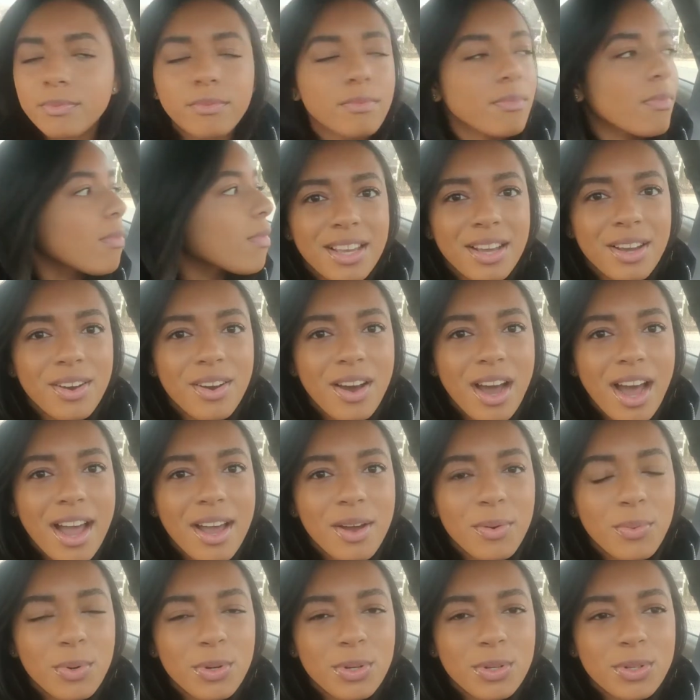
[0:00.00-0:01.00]
so
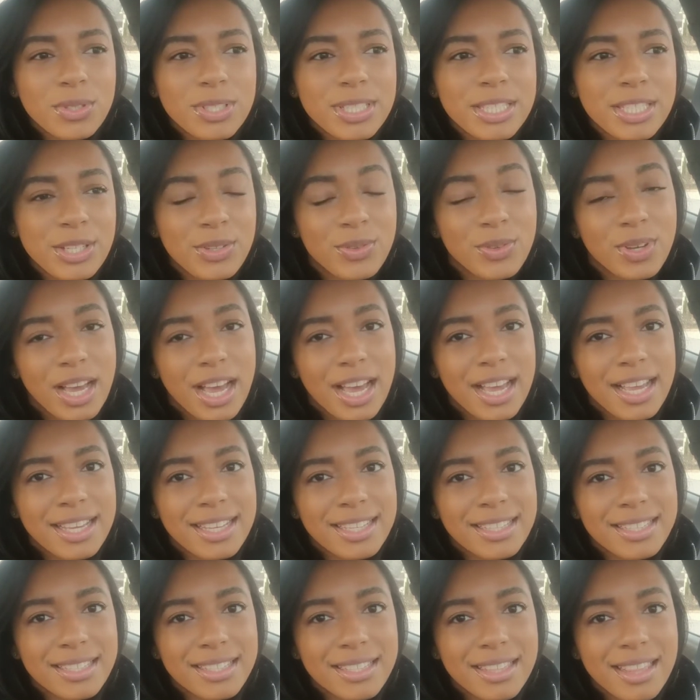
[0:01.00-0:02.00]
I will see you
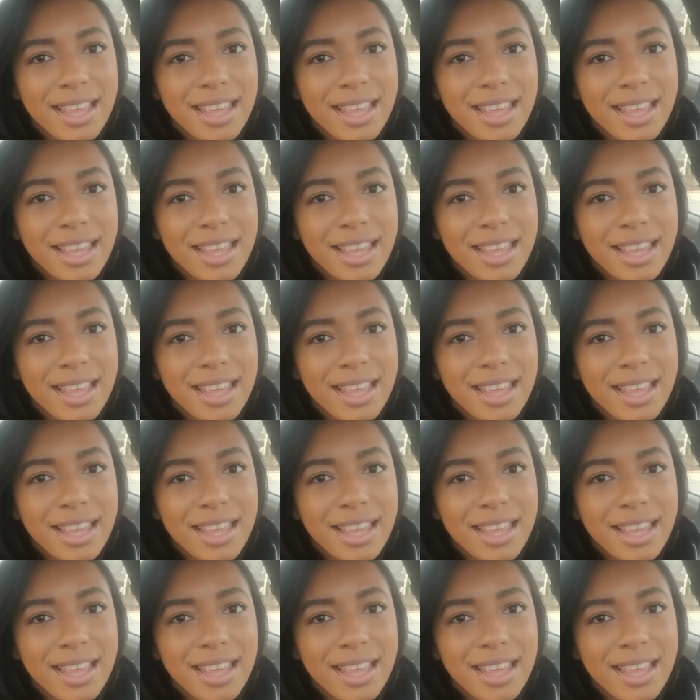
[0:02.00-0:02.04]
guys